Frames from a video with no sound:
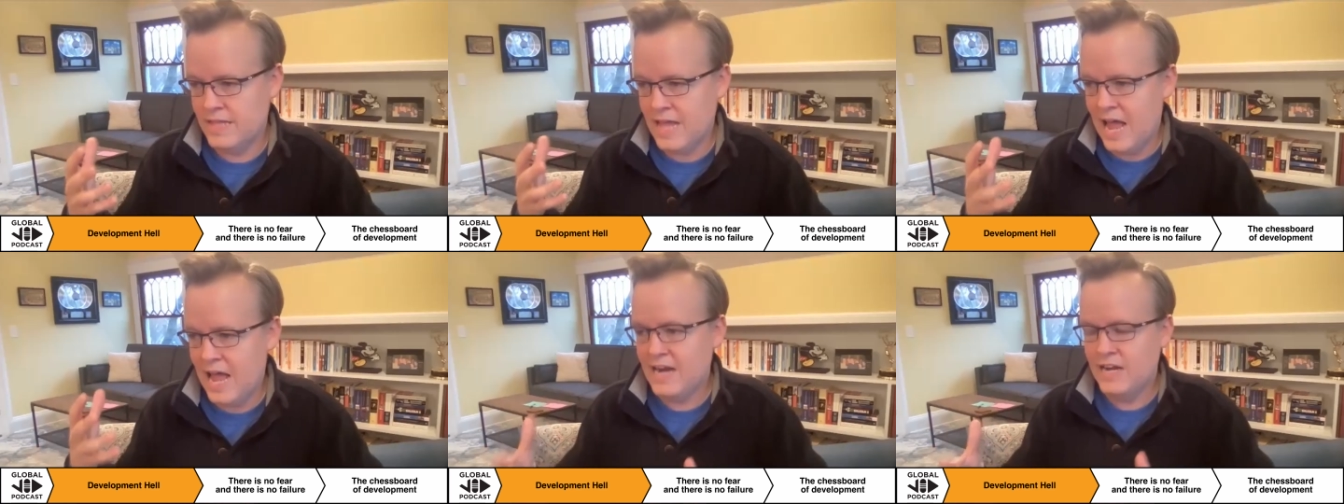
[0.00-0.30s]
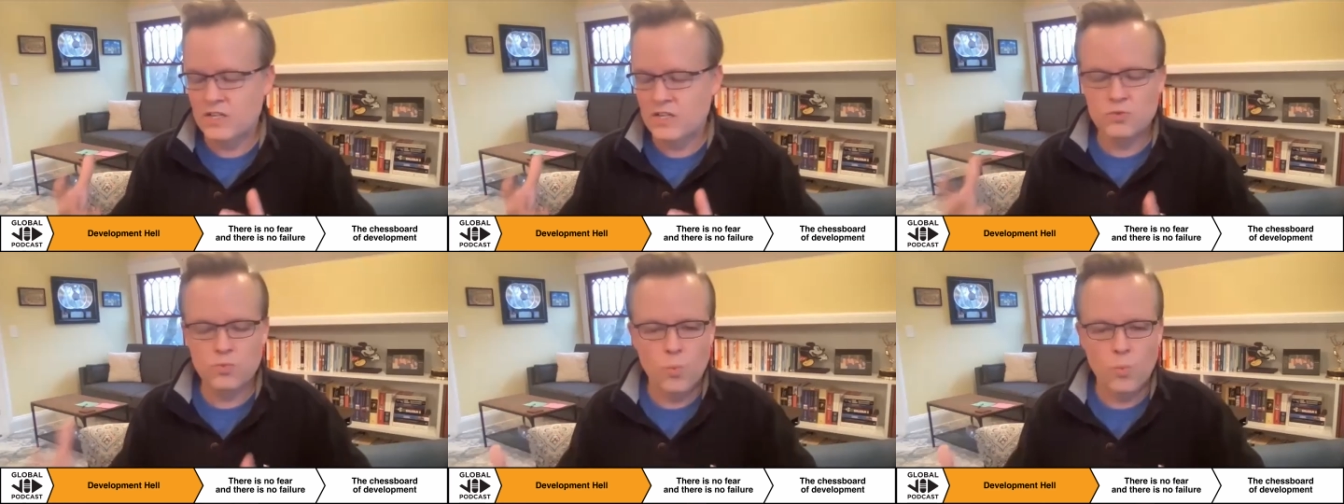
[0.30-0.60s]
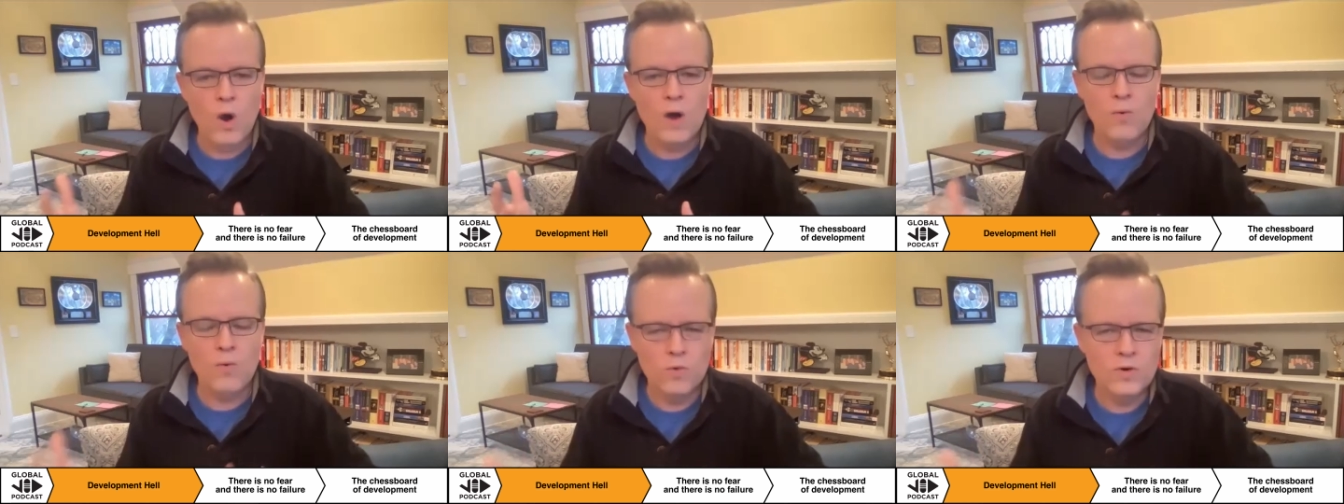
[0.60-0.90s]
That is
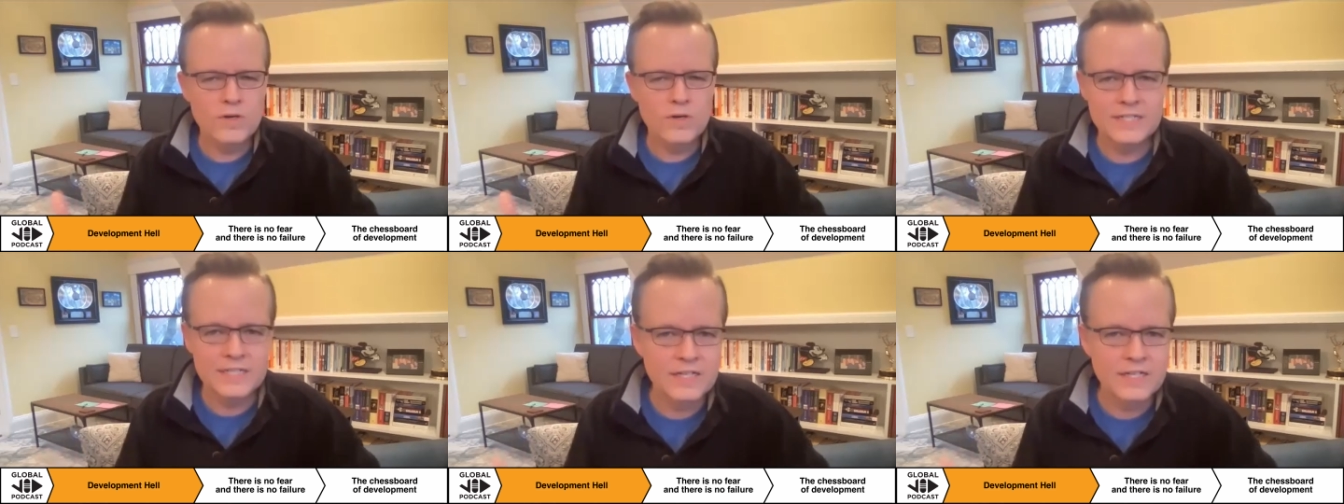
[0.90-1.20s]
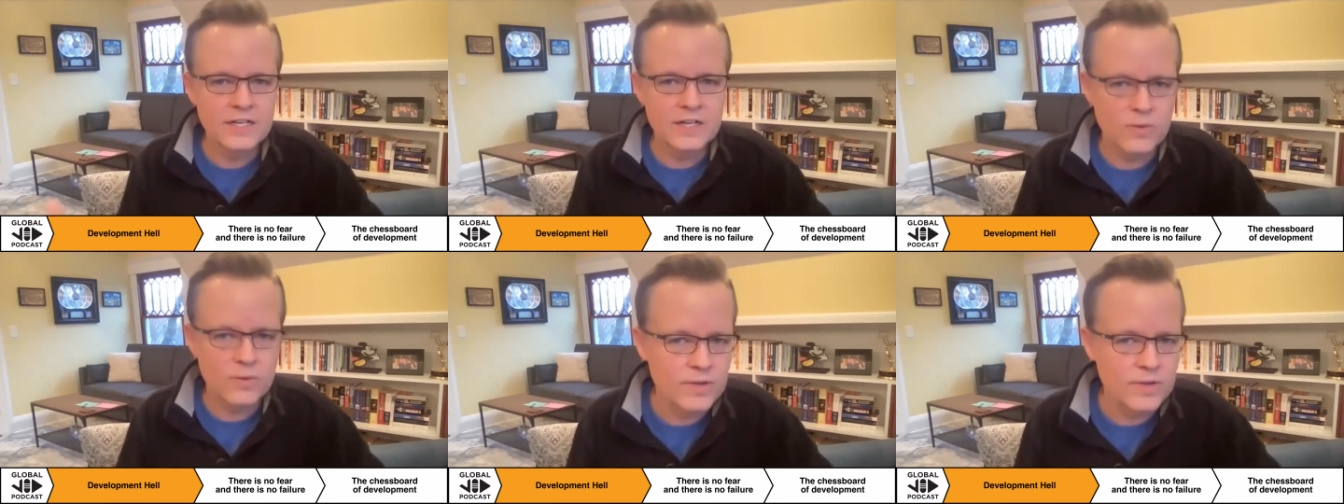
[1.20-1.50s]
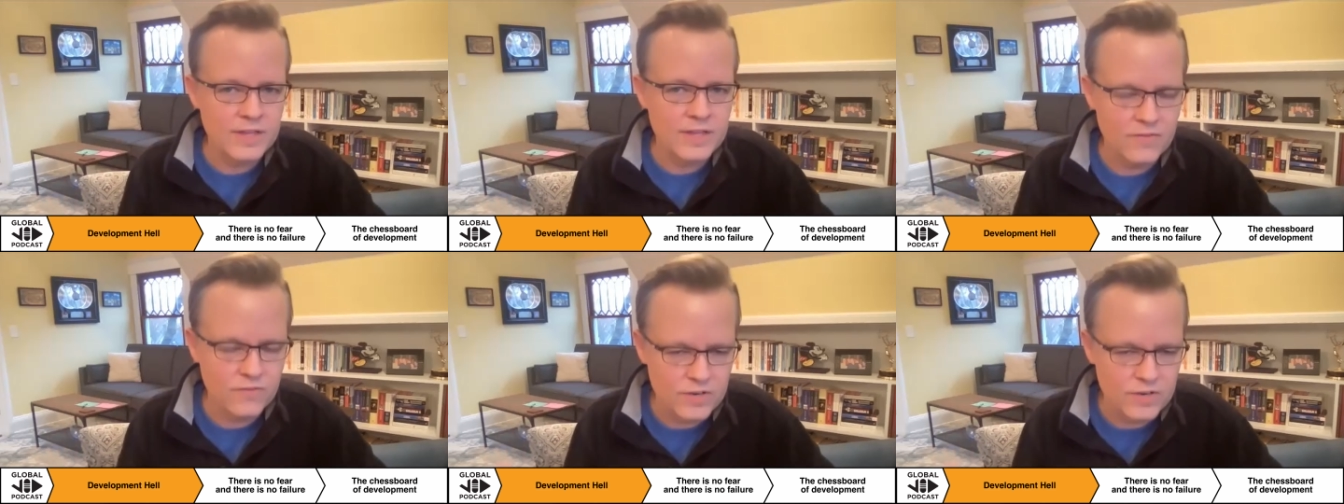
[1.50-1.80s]
what we're dealing
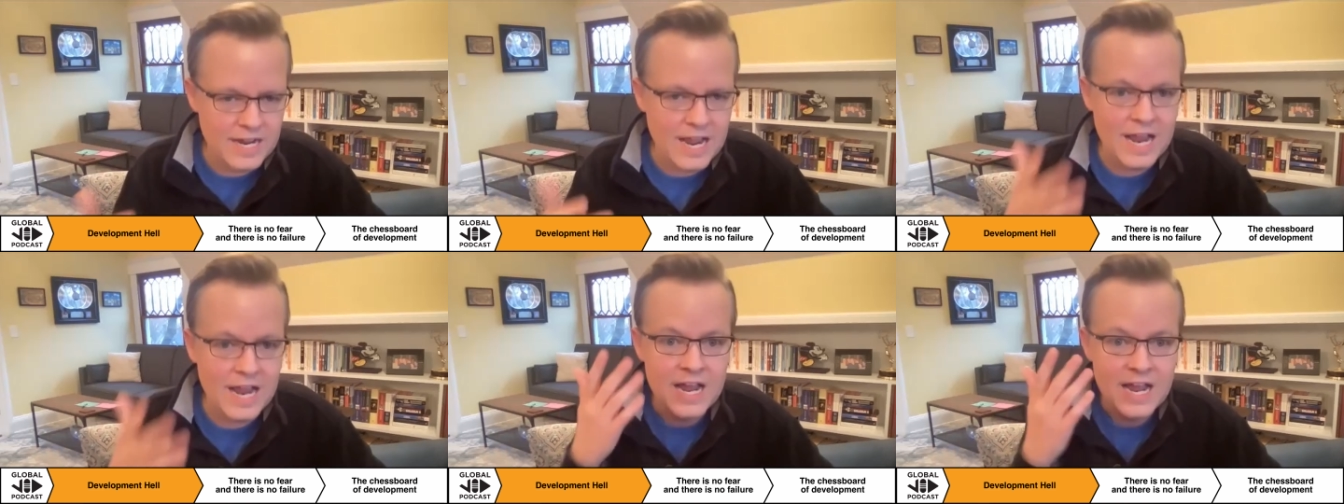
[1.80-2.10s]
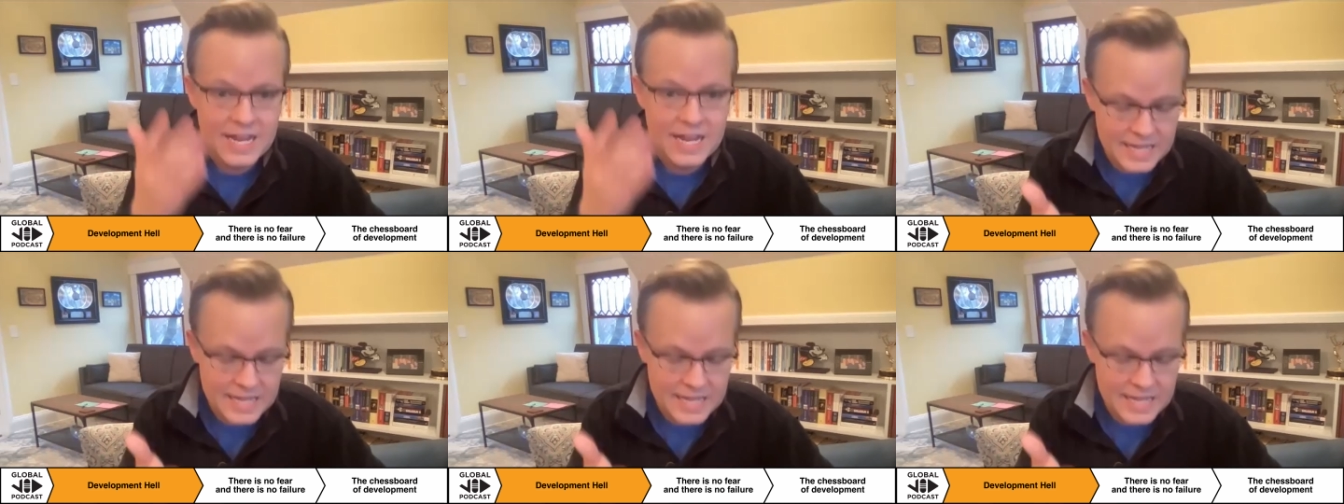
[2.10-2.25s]
with every day.